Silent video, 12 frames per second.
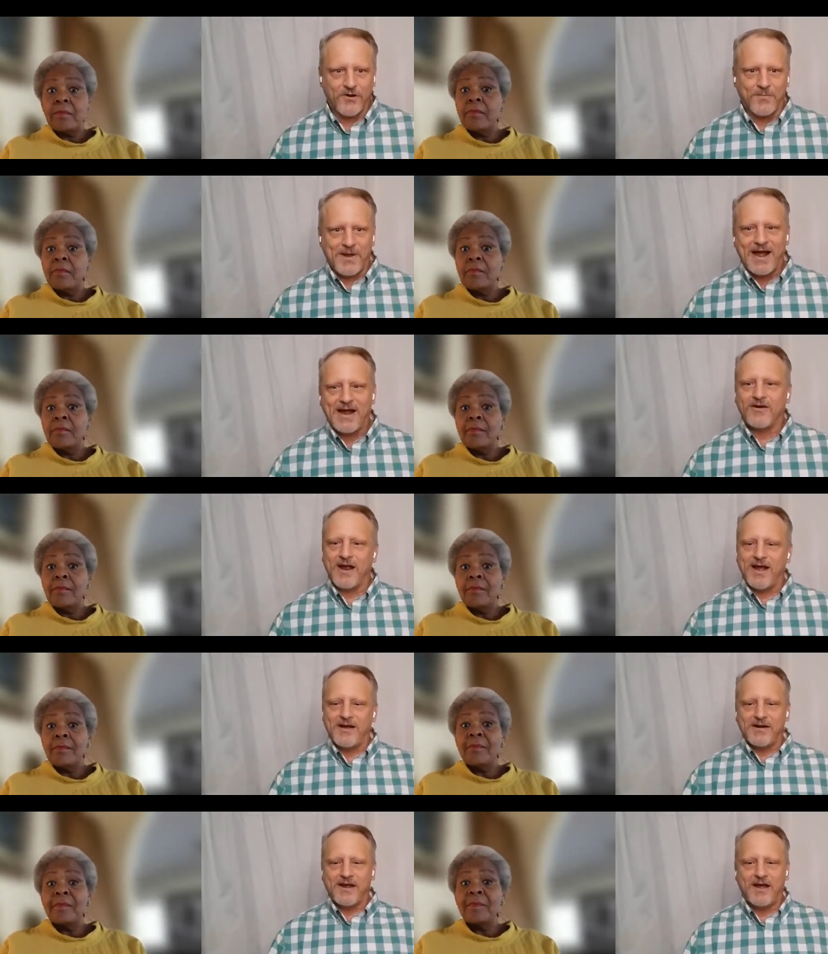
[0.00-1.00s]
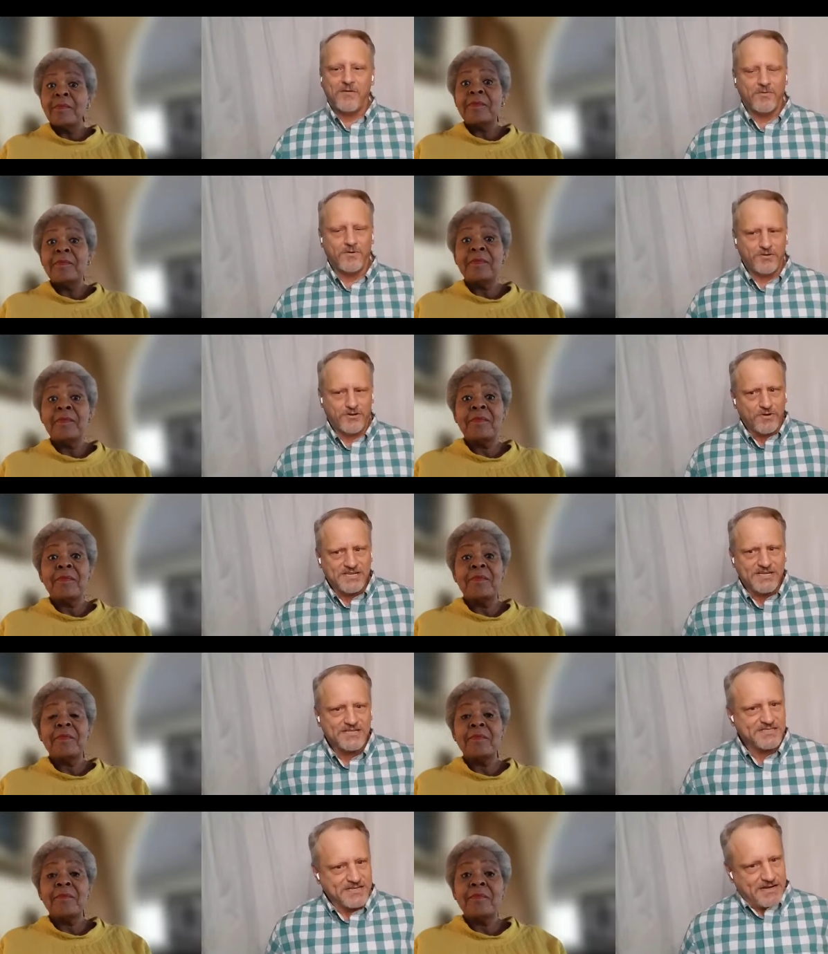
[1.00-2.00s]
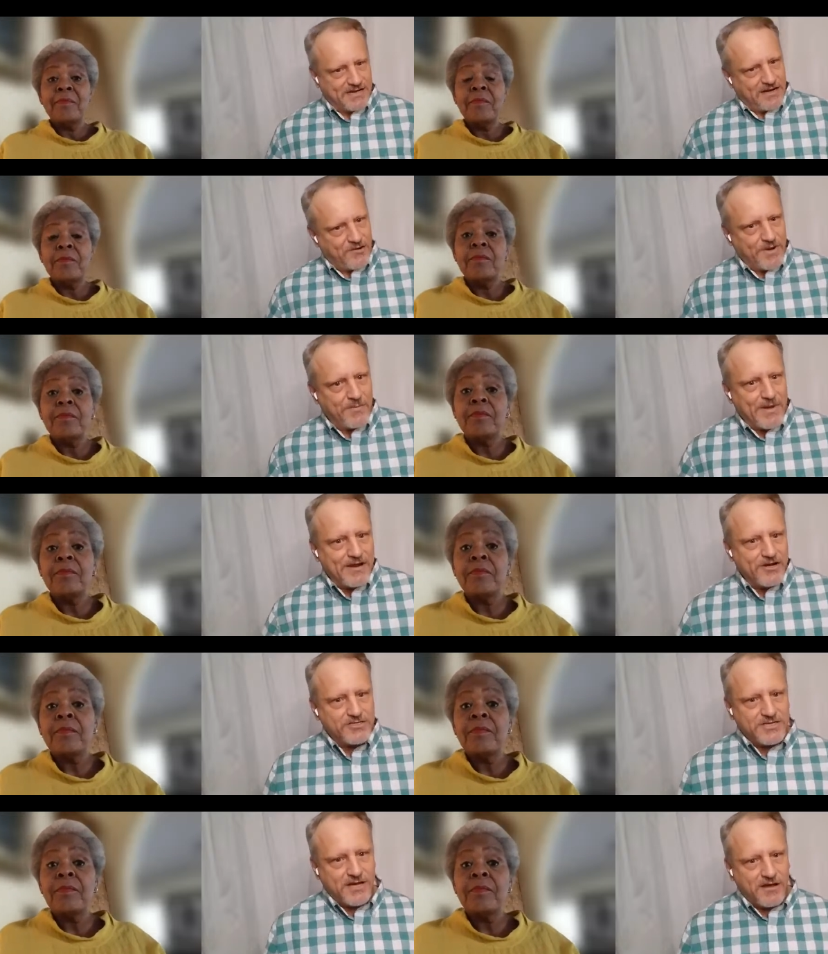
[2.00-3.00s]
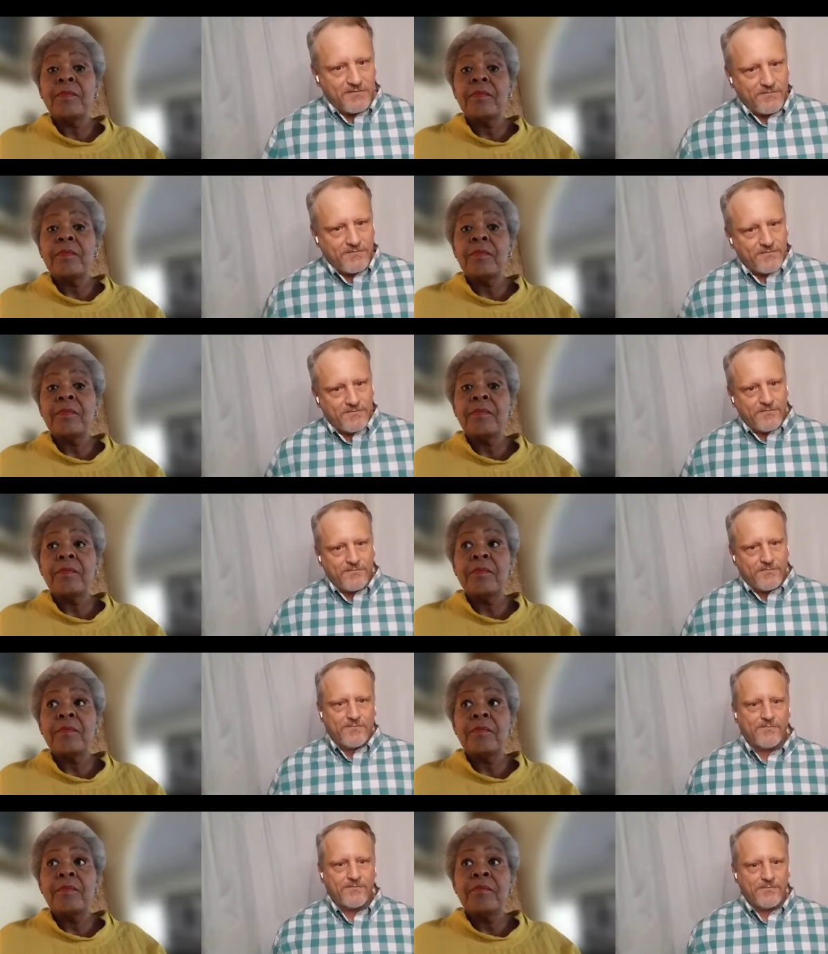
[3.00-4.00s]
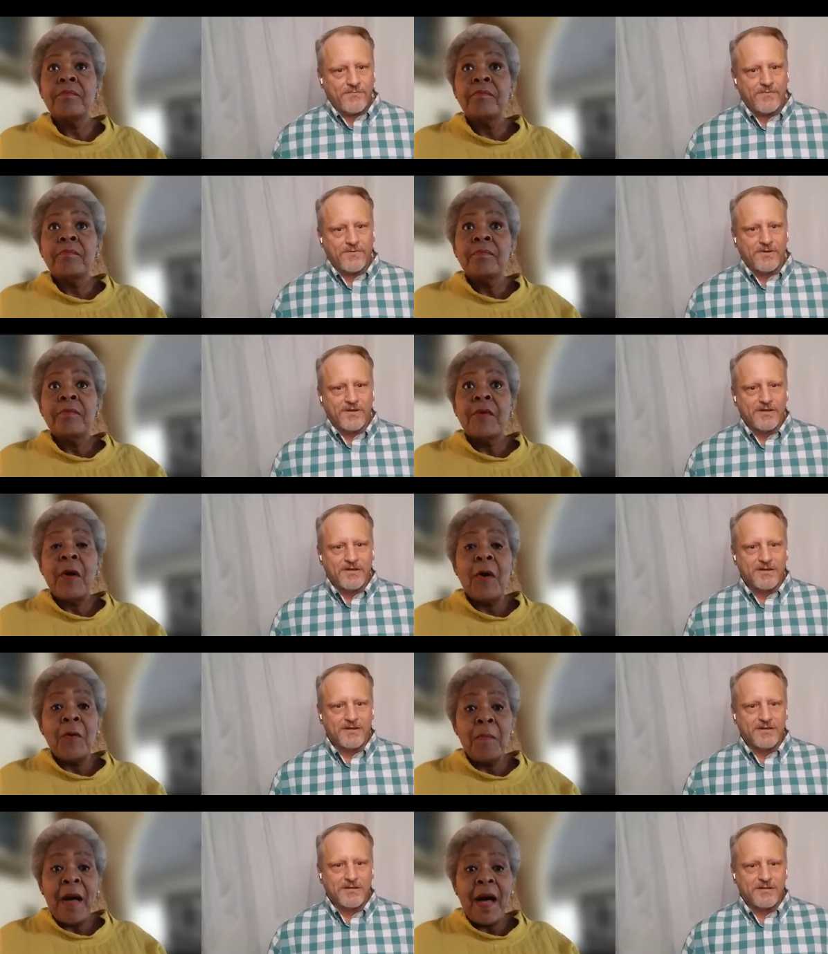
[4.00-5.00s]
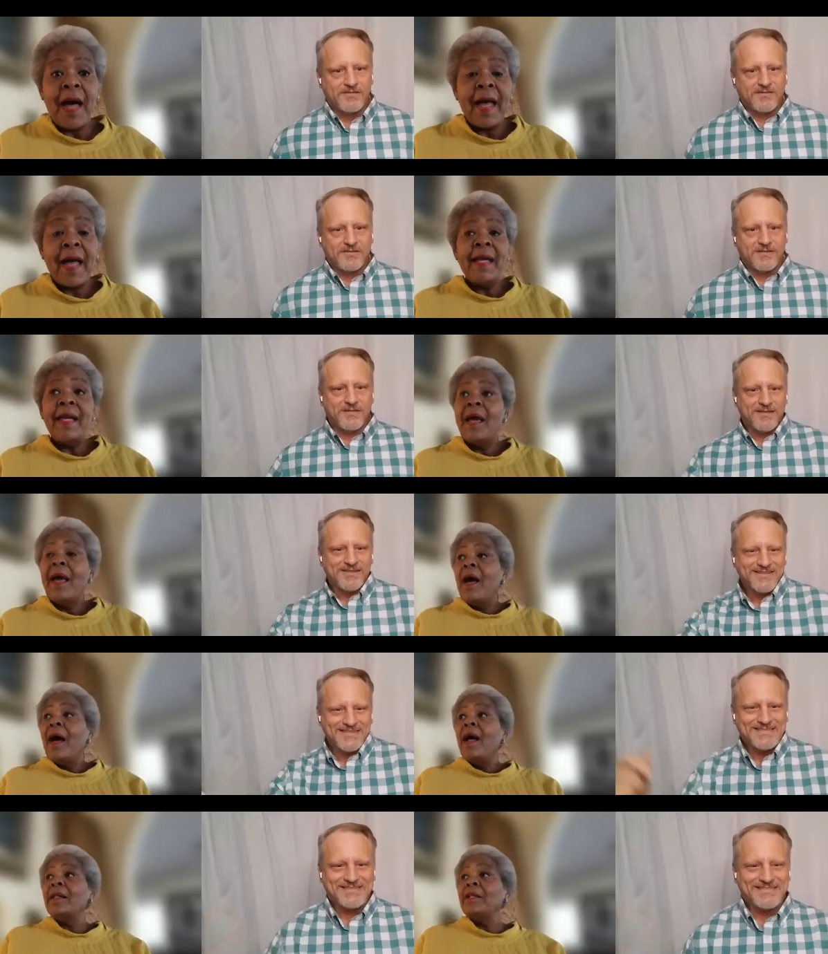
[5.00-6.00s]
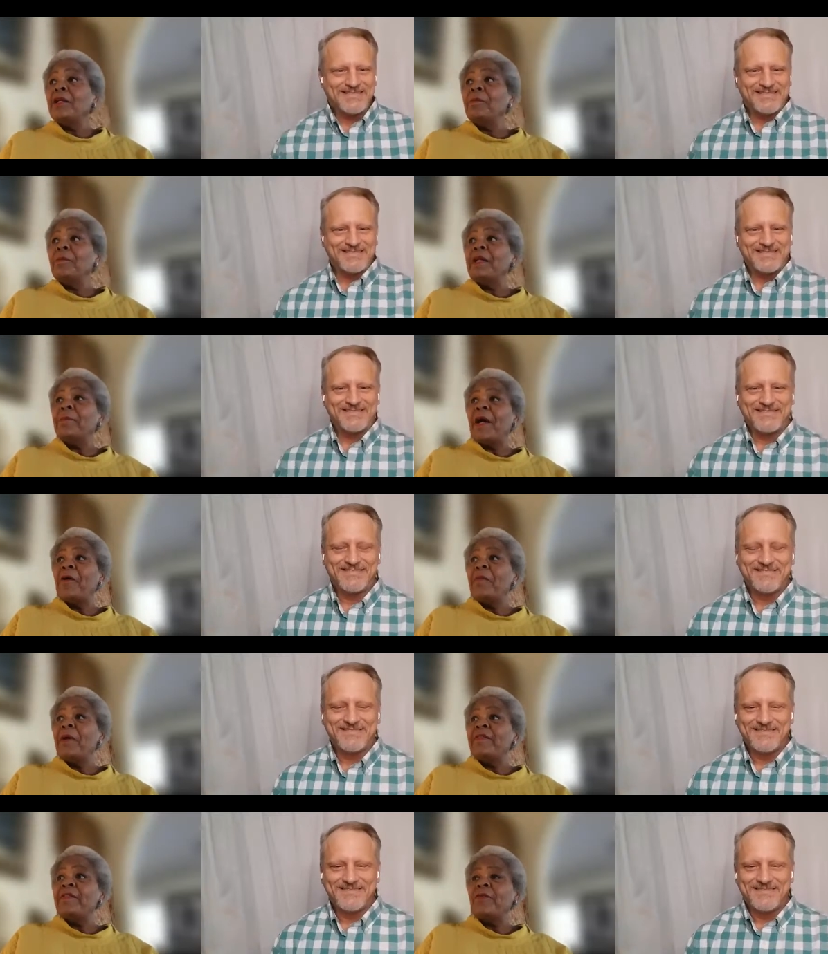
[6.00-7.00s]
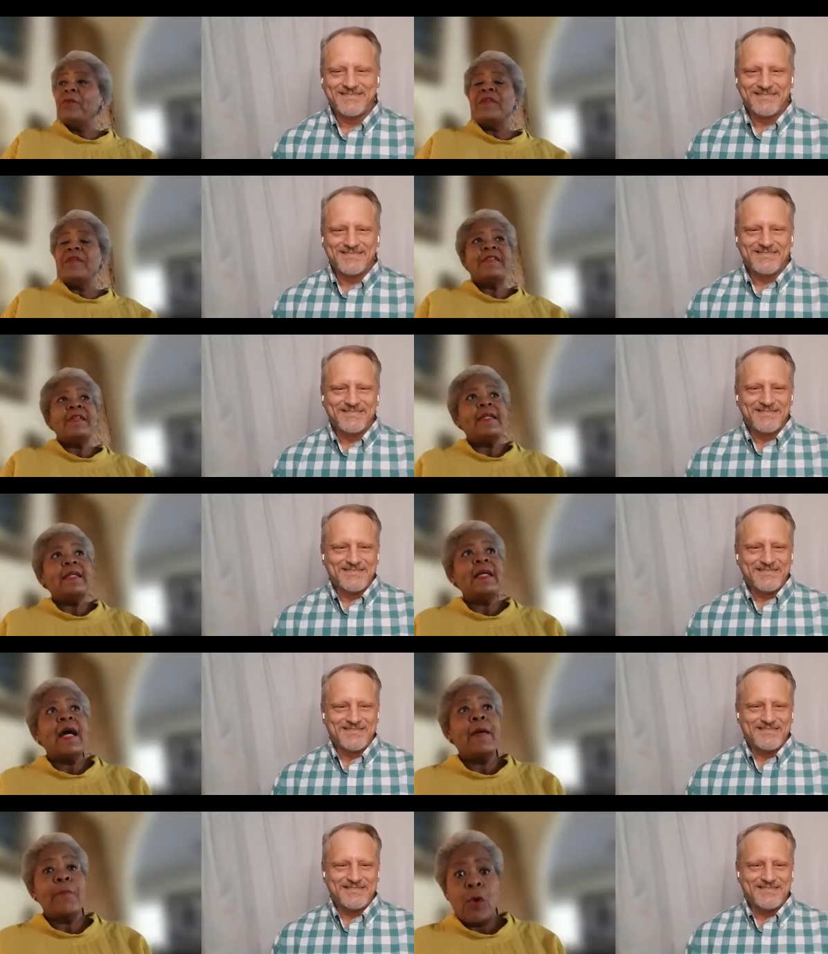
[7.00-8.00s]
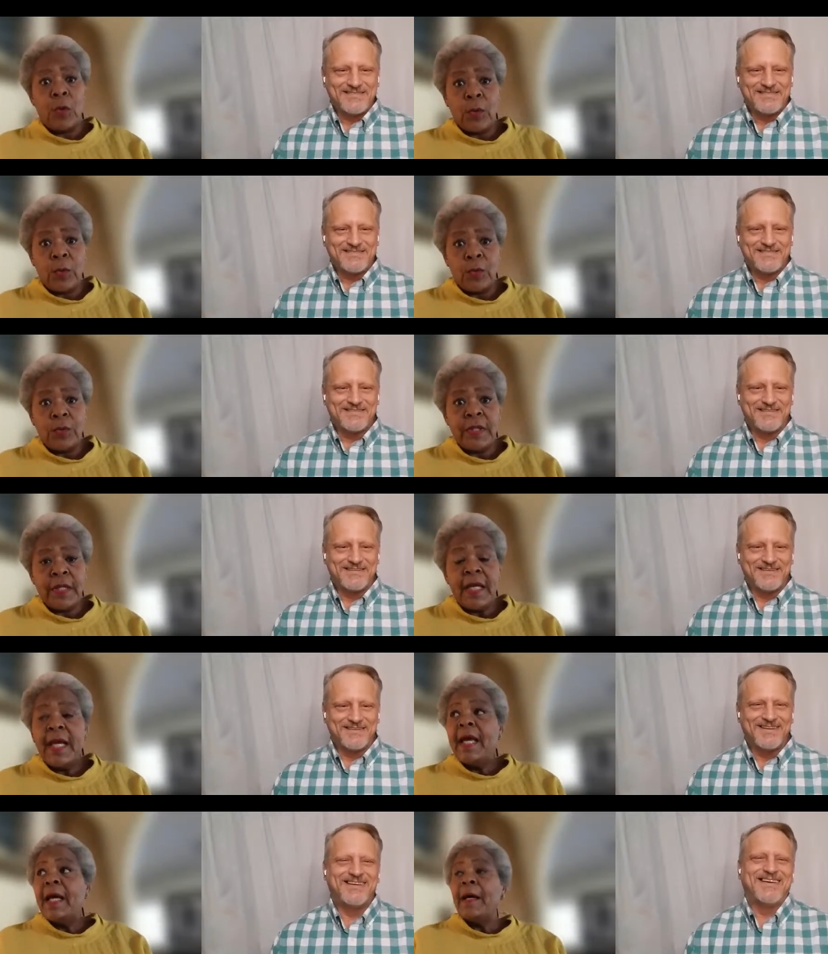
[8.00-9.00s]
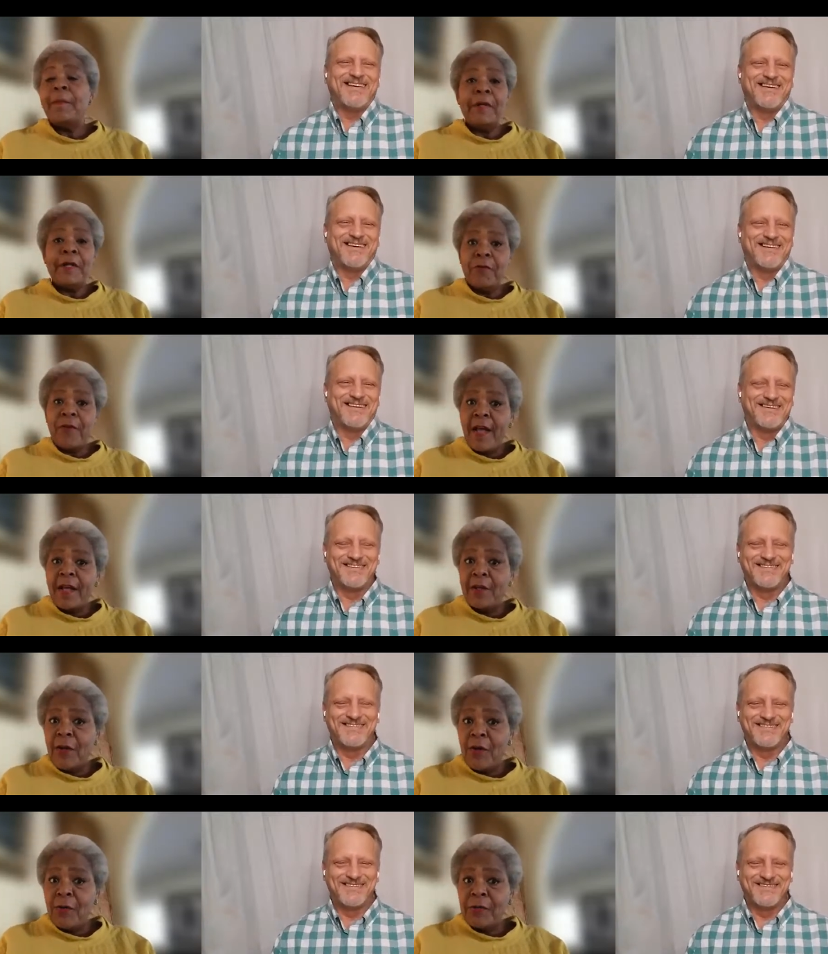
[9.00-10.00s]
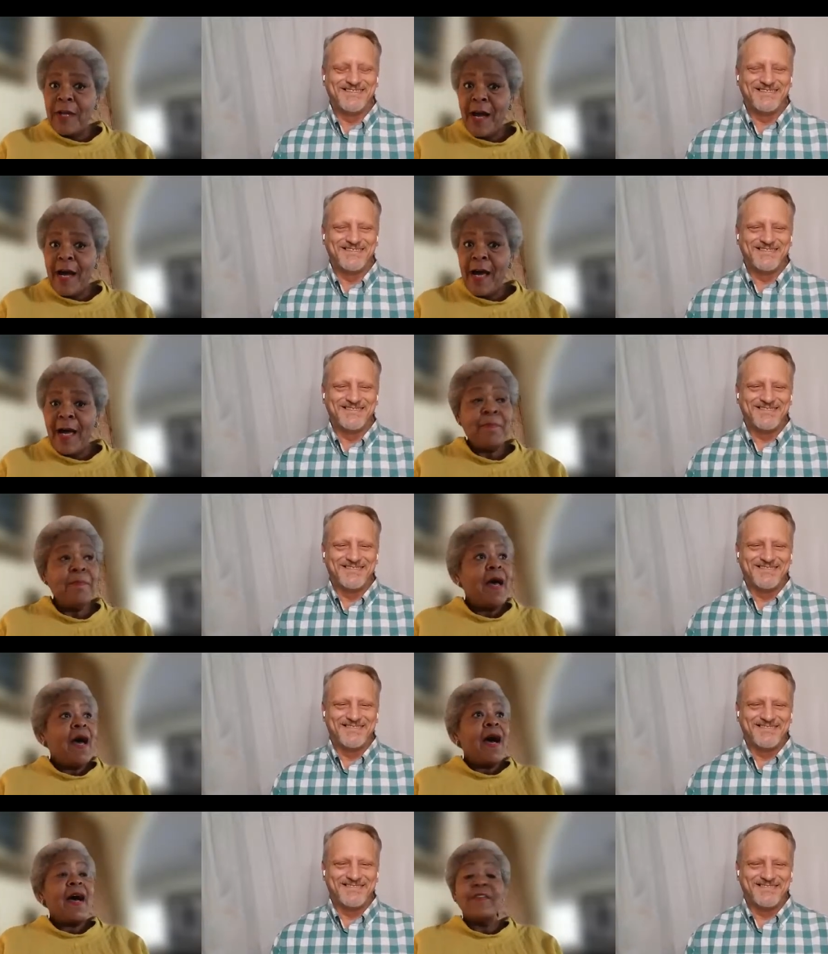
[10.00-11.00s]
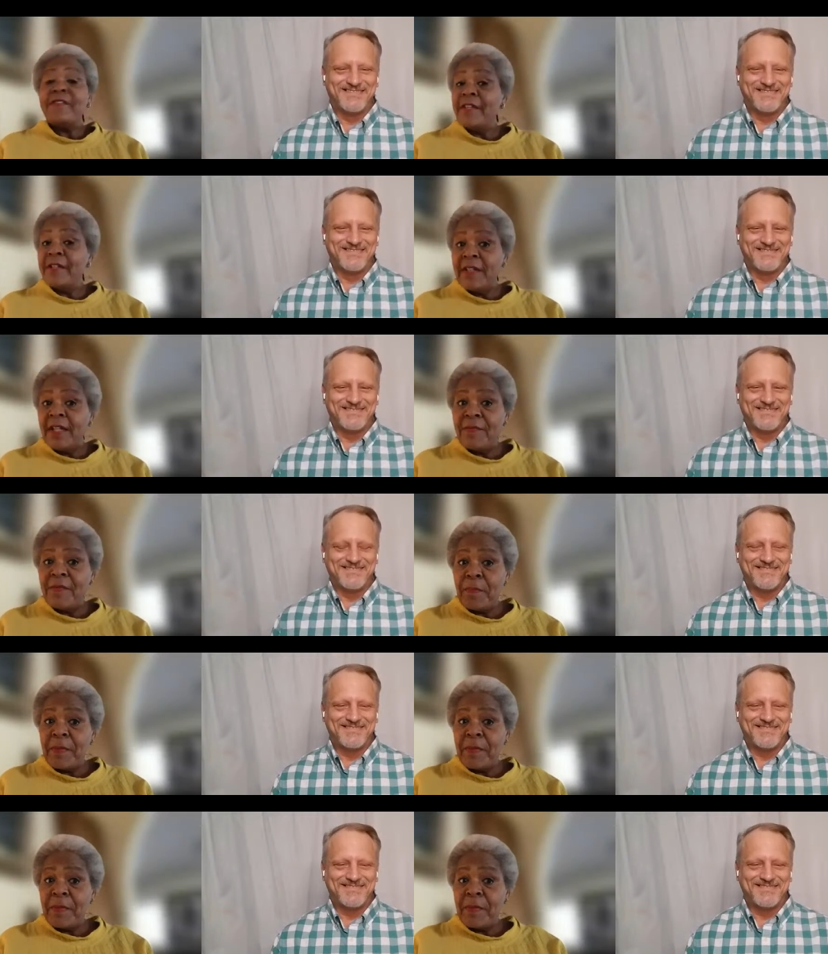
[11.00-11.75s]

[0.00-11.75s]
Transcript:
Speaker 1: your background. Uh, you want to tell us a little bit about yourself? Oh my,
Speaker 2: a little bit about myself. We'll see. I'm old. I've been around a long time. I still love the